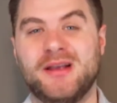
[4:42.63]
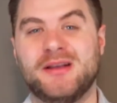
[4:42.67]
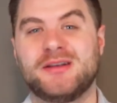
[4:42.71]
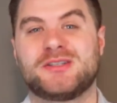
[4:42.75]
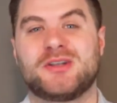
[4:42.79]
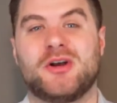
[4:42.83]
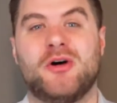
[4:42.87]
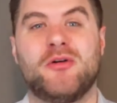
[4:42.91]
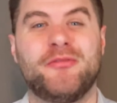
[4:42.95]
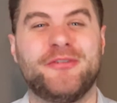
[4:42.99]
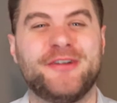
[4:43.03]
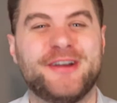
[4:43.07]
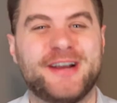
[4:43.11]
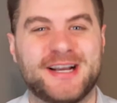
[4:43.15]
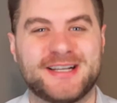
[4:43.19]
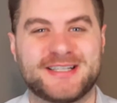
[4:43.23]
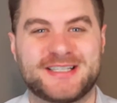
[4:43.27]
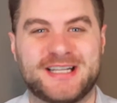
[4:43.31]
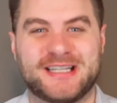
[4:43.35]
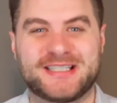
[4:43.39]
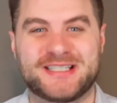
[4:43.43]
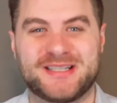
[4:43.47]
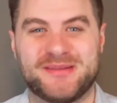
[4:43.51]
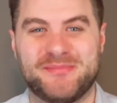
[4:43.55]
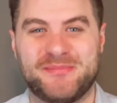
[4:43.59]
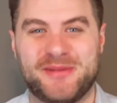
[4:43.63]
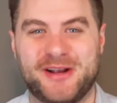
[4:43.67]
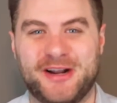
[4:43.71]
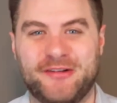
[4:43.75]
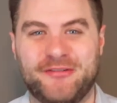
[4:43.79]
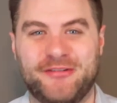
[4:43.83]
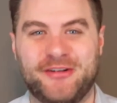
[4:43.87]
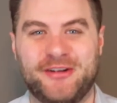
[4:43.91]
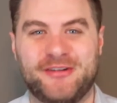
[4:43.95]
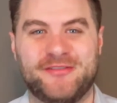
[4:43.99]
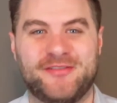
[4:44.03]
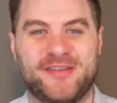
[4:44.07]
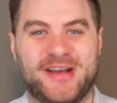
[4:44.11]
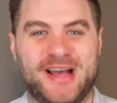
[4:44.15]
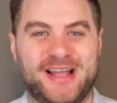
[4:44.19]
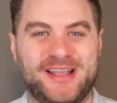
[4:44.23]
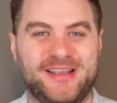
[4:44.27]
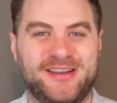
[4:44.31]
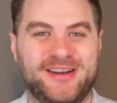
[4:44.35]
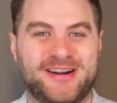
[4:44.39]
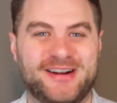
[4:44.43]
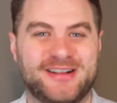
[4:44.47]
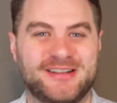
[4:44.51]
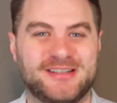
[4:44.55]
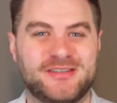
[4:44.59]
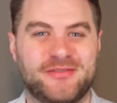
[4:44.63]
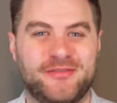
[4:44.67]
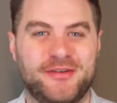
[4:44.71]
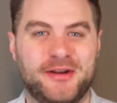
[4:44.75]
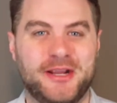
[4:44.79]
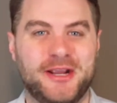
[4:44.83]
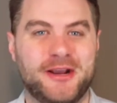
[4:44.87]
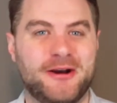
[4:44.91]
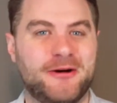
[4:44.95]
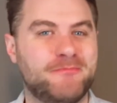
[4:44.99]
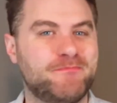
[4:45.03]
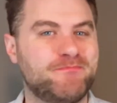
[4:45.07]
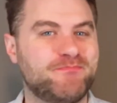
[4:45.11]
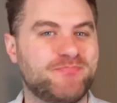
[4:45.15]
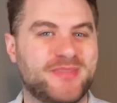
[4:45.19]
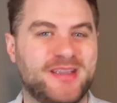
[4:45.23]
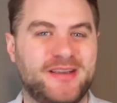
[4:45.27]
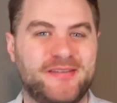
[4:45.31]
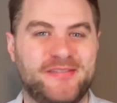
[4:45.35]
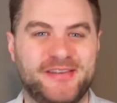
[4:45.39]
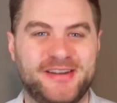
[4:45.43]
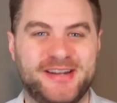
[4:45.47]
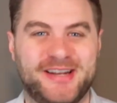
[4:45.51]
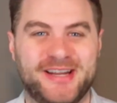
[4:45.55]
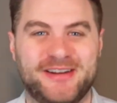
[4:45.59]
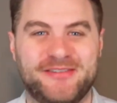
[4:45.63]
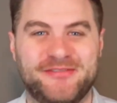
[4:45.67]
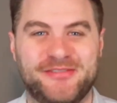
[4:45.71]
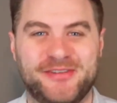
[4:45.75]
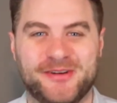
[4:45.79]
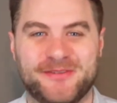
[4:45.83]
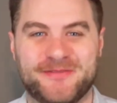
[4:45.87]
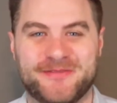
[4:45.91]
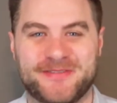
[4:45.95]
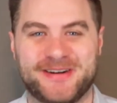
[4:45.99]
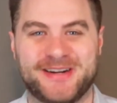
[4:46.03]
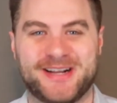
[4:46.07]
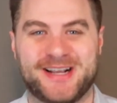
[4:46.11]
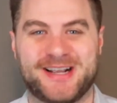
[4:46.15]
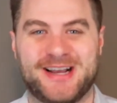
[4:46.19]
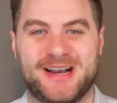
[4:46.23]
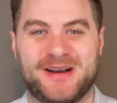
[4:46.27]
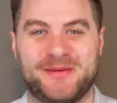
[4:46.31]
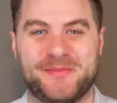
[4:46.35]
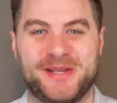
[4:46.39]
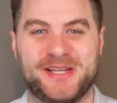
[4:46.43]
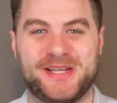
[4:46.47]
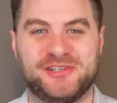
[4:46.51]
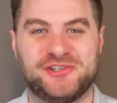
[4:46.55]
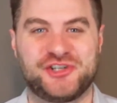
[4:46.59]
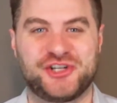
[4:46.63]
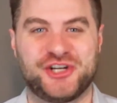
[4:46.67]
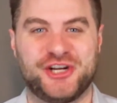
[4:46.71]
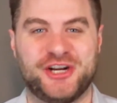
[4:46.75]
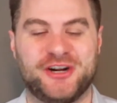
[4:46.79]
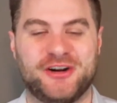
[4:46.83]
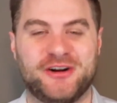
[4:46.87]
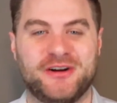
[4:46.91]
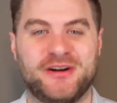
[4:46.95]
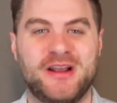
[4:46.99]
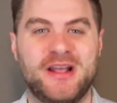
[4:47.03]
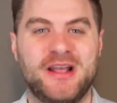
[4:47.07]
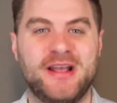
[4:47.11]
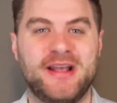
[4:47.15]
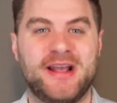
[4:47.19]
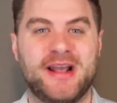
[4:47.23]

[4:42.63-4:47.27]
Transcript: So hopefully you guys got some benefit and value out of this video. If you did, feel free to comment and share.